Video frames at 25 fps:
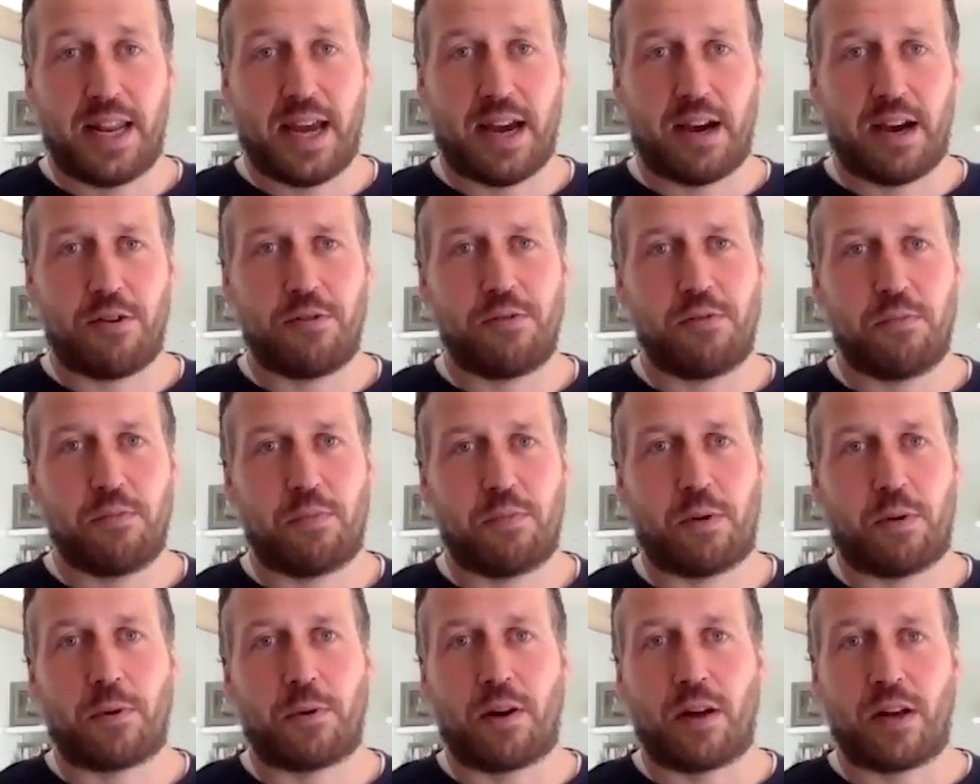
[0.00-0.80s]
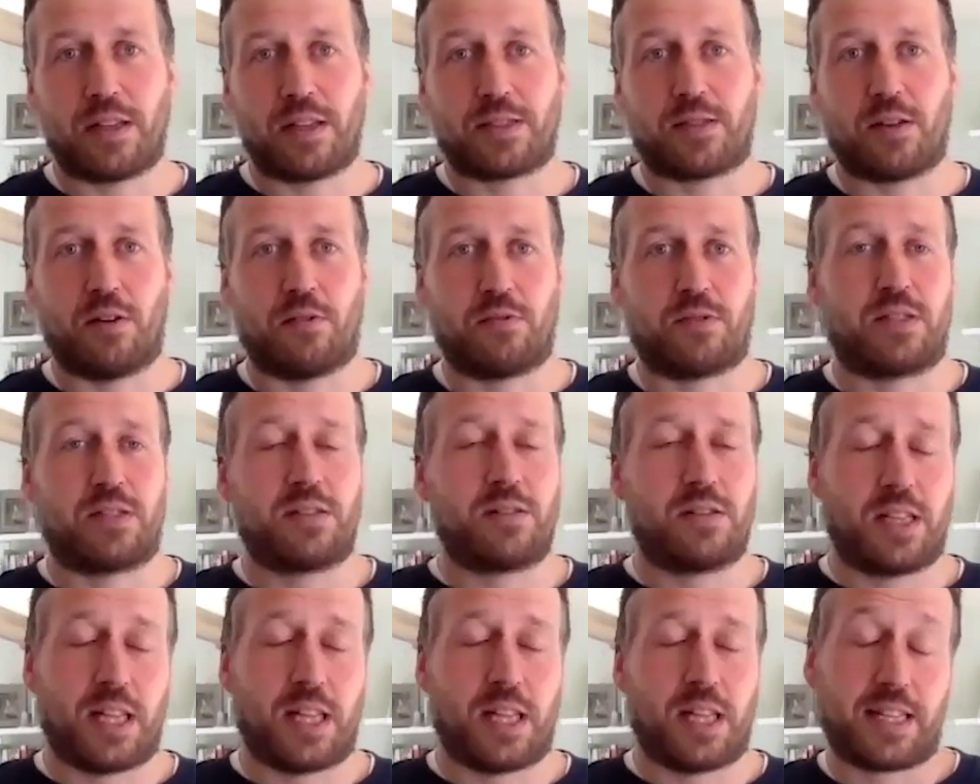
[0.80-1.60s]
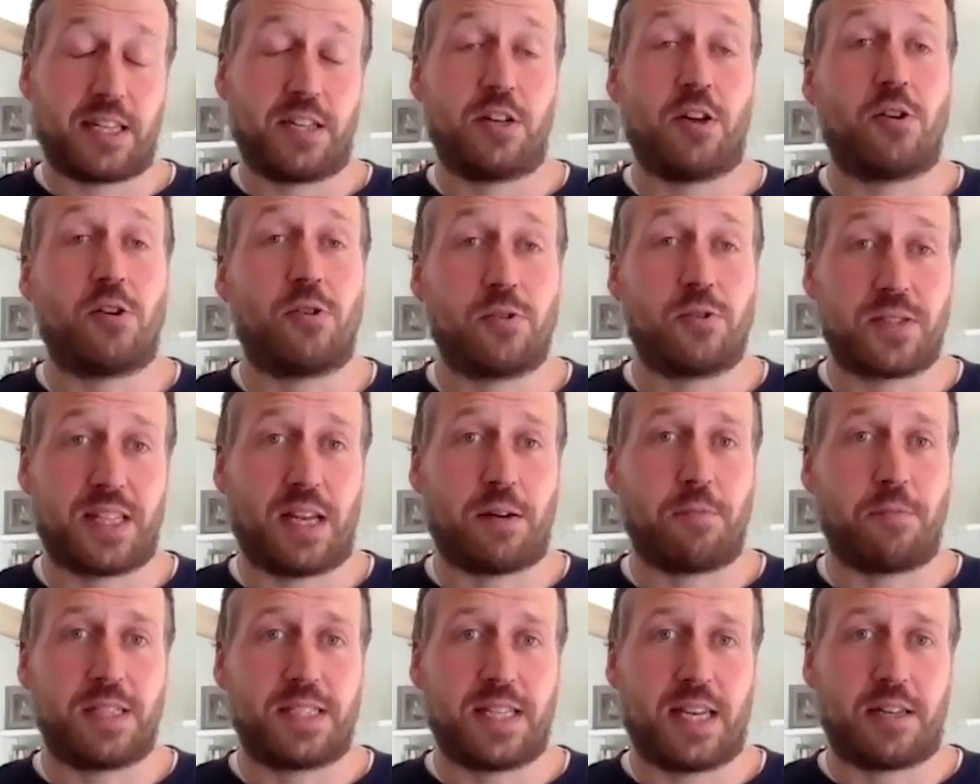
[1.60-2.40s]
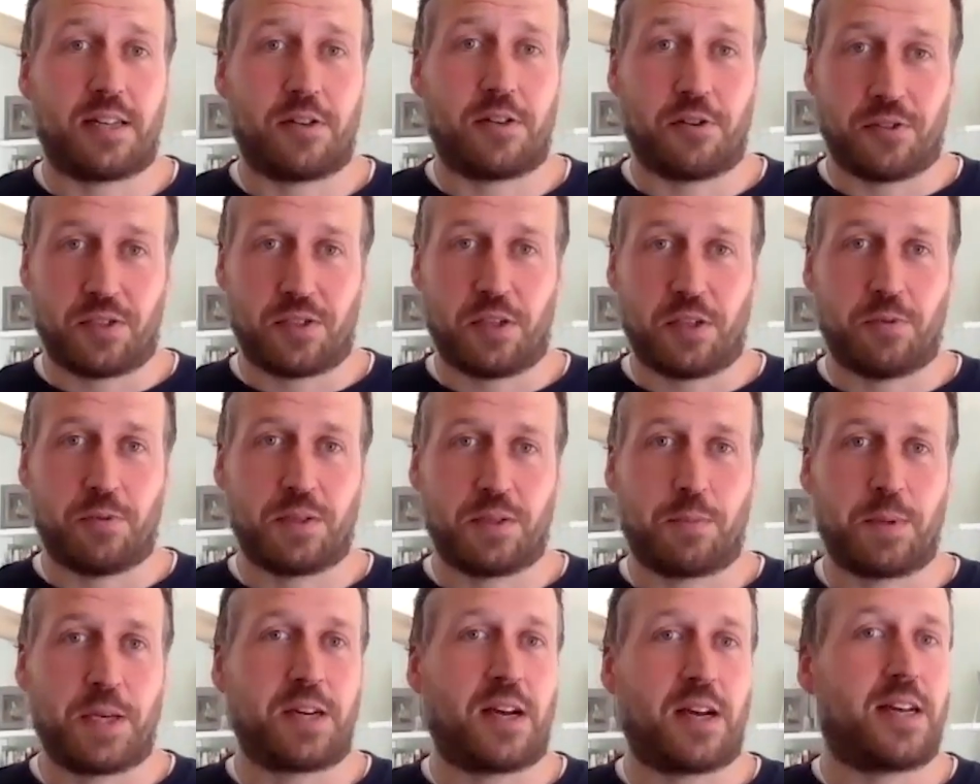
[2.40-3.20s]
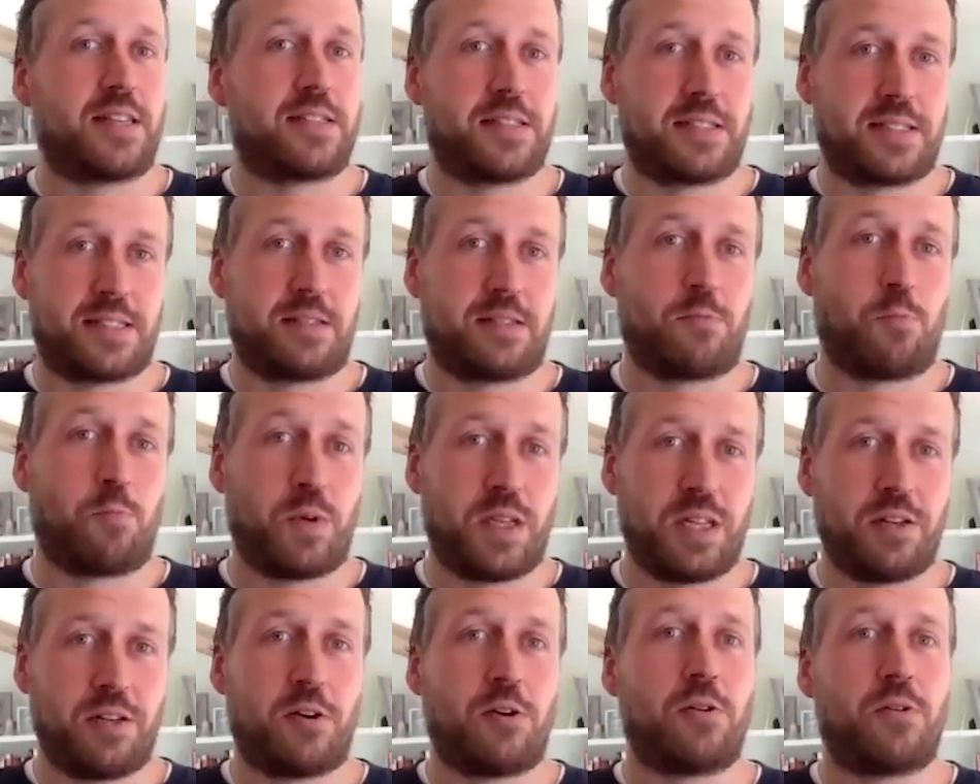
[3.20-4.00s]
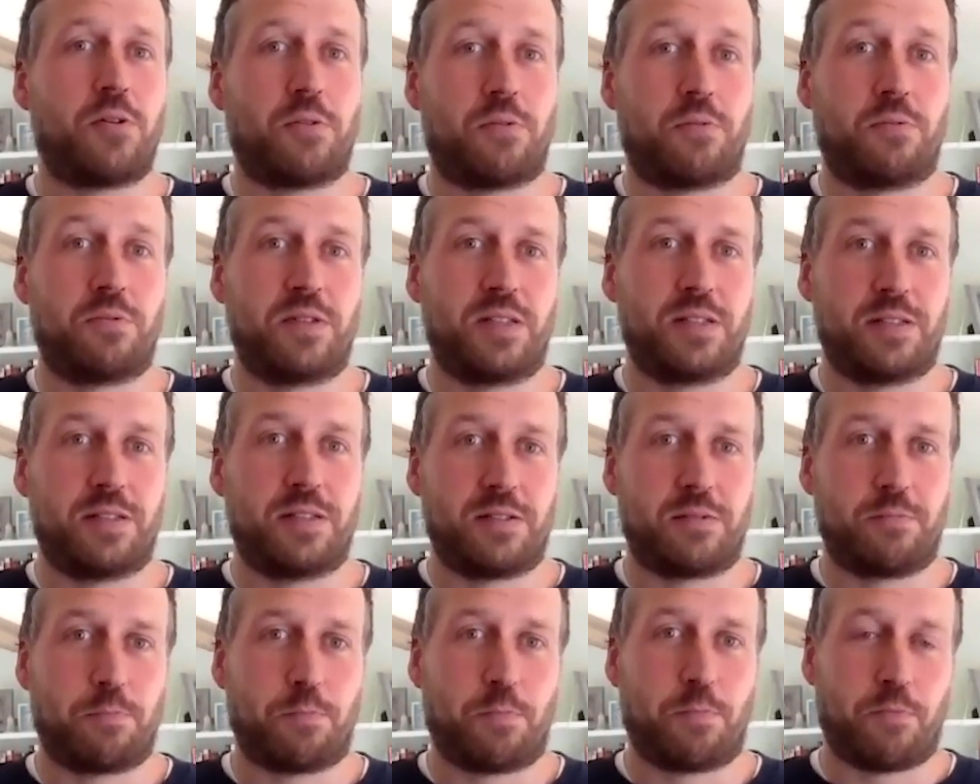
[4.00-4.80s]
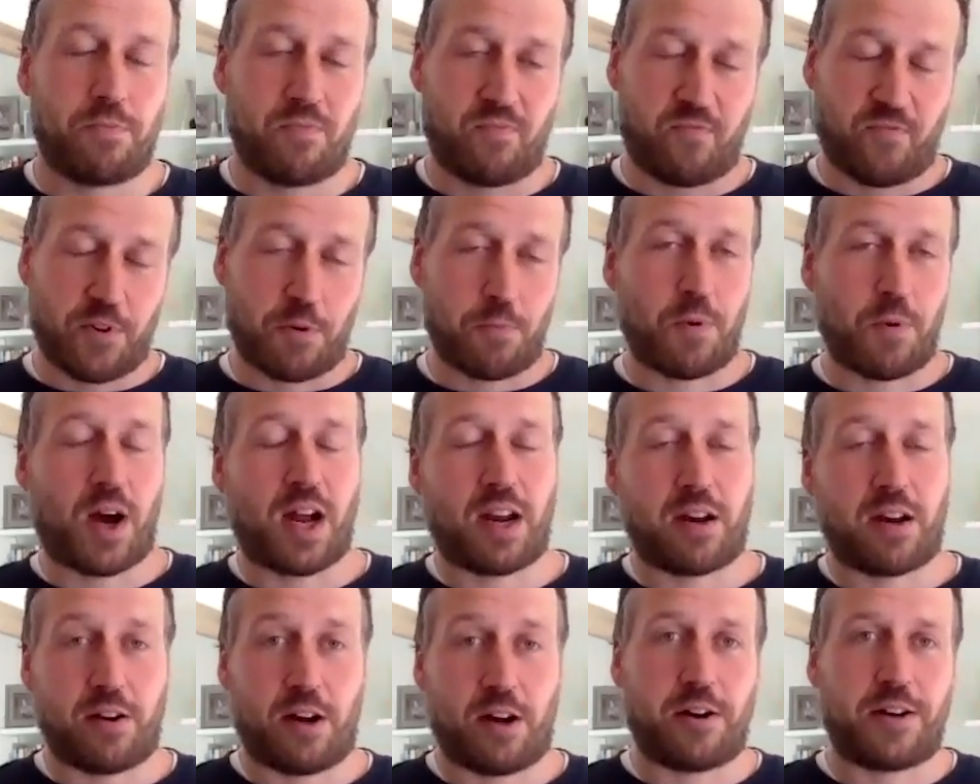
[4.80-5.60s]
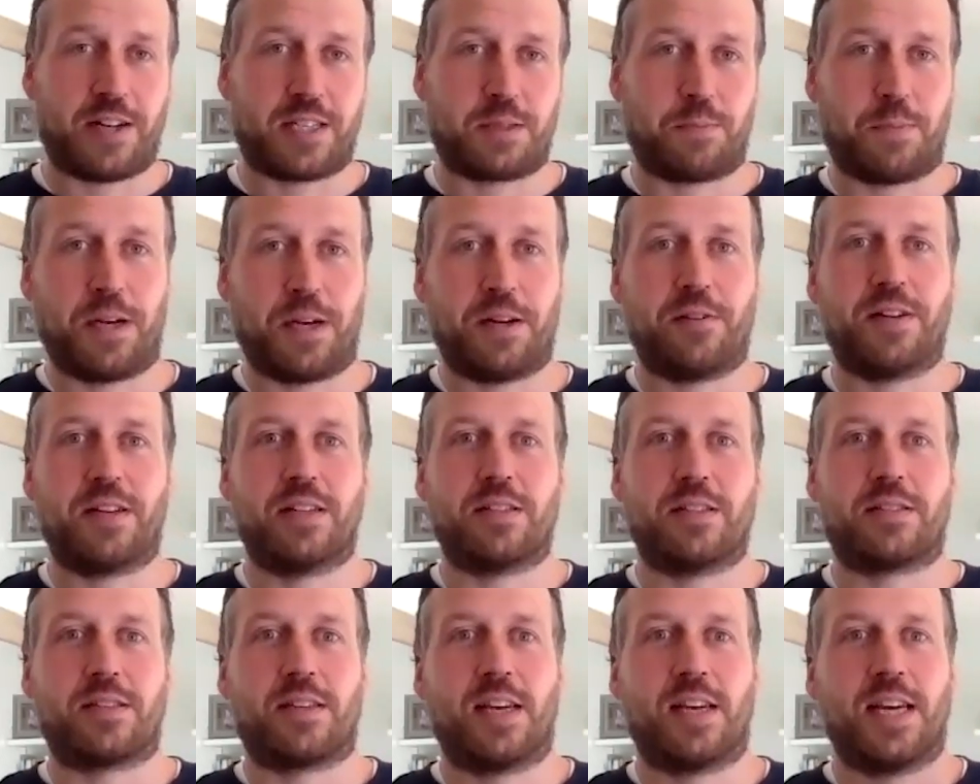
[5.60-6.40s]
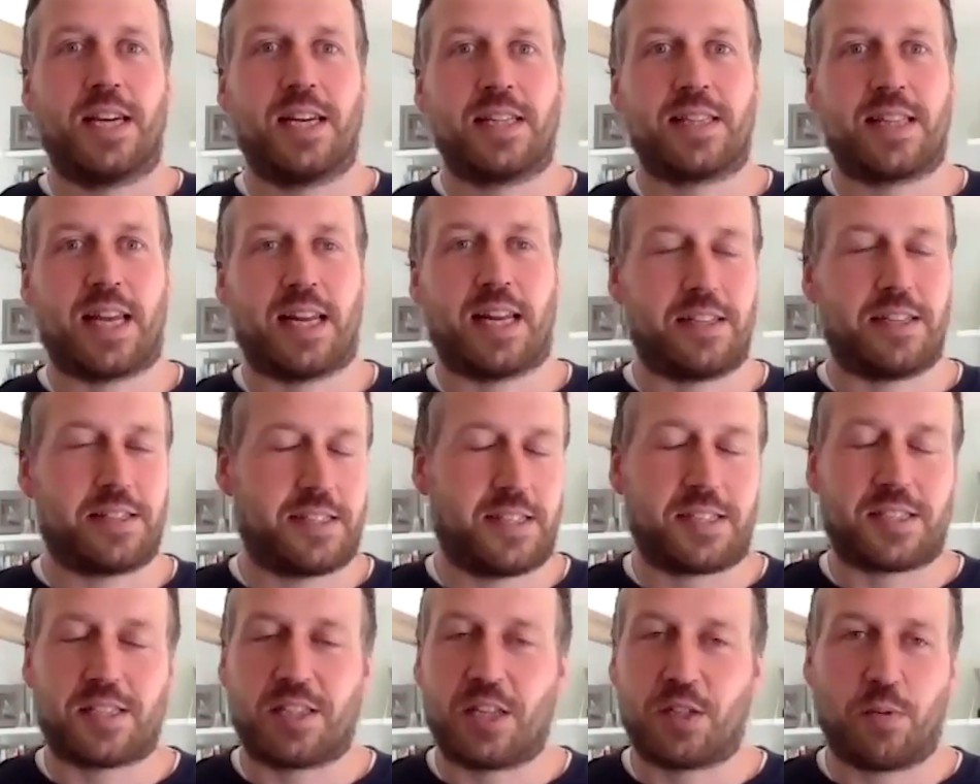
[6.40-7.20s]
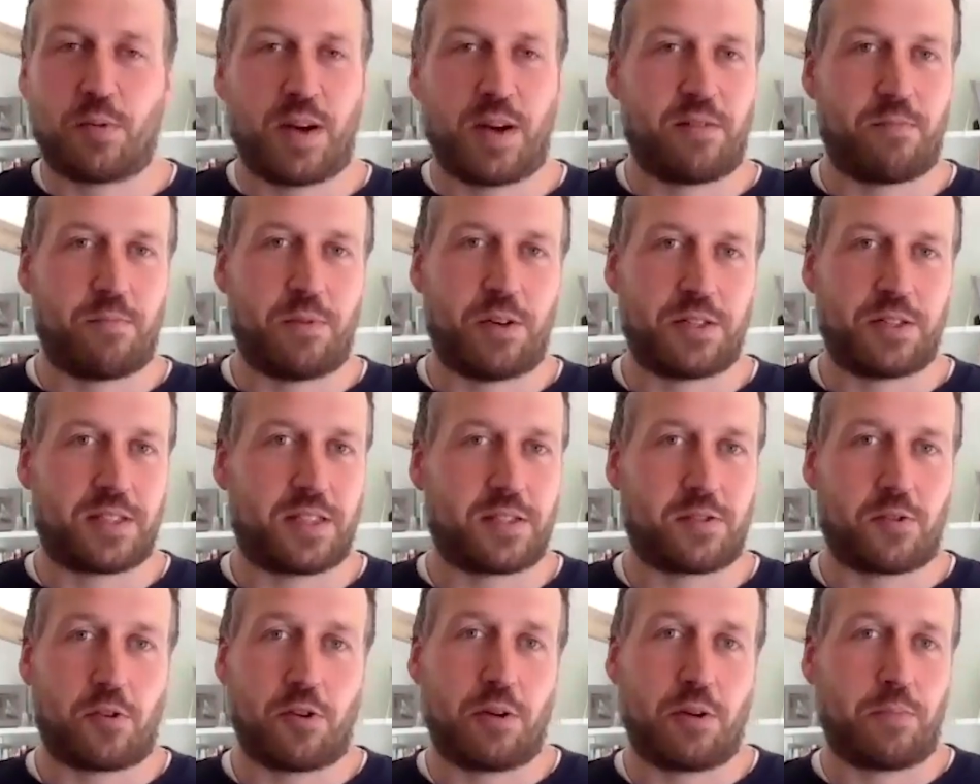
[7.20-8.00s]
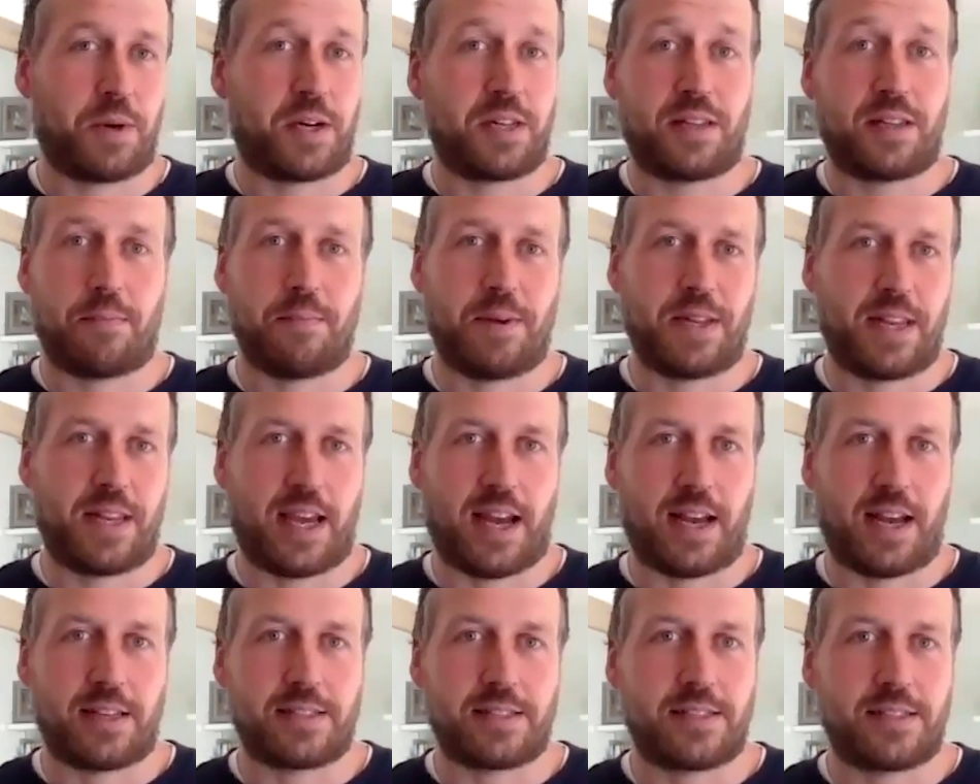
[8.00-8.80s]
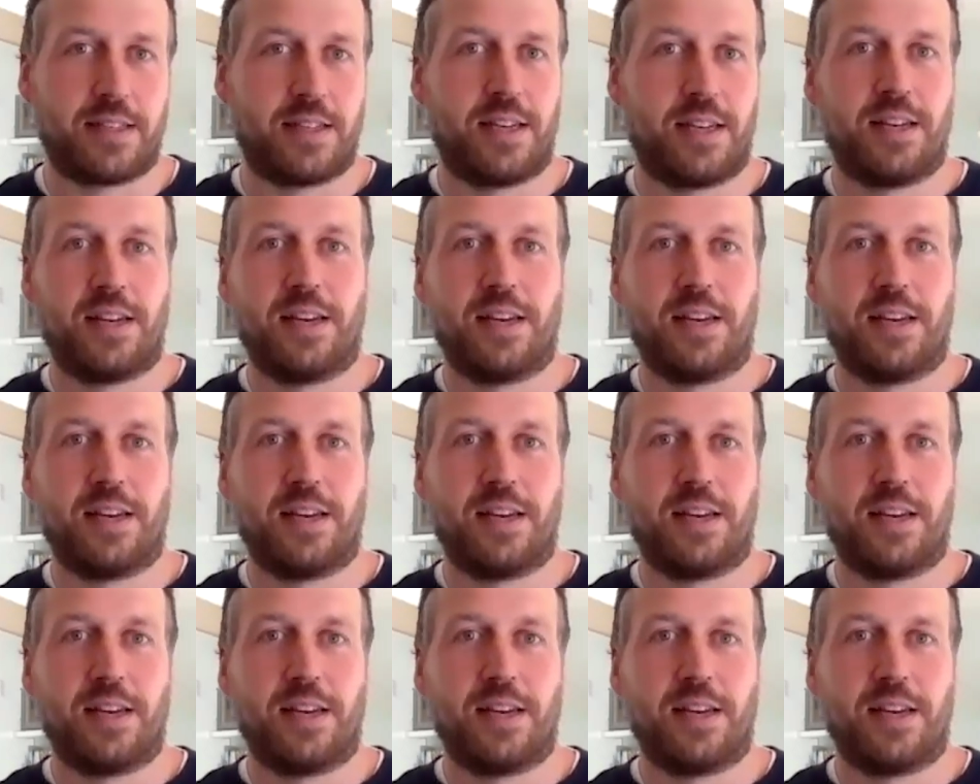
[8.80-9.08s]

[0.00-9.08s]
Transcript: now, but we're also, like, the no's that we said no to was because we know from what our experience, then in 6 to 12 months, it's going to bite them in the ass.